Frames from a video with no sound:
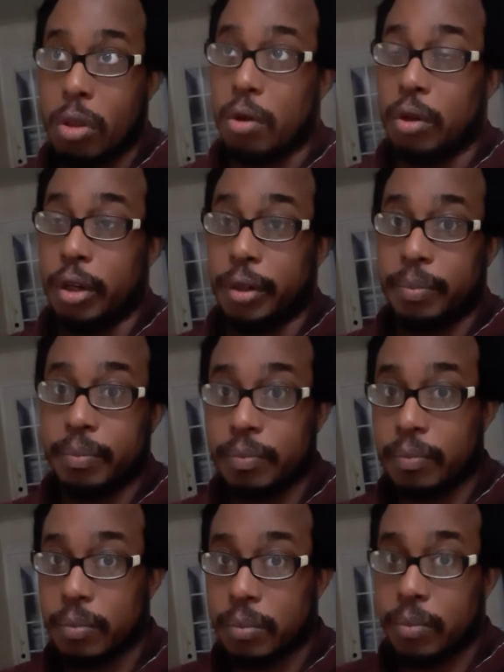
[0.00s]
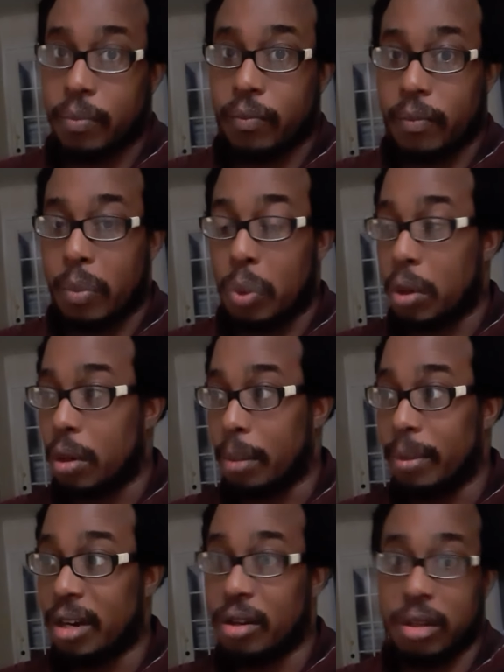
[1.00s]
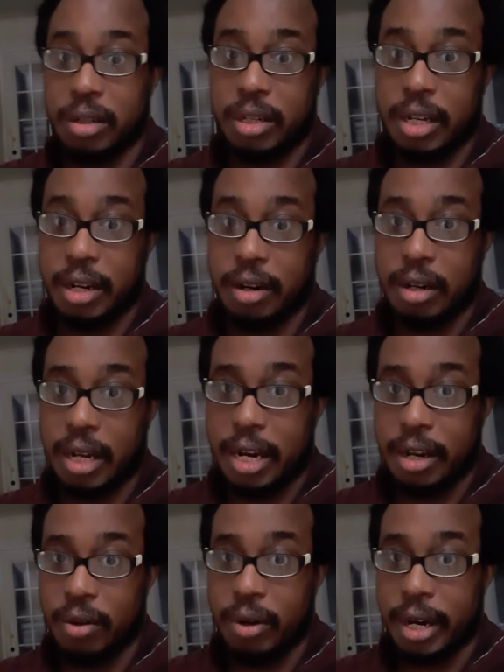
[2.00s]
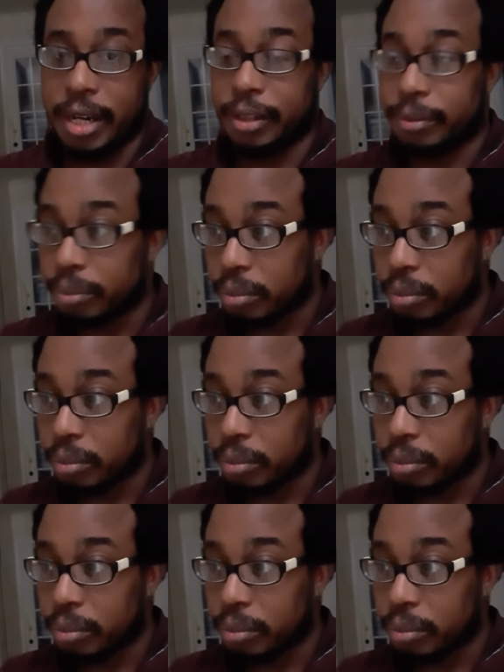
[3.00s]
Look, I'm not going to sit here and lie to you guys.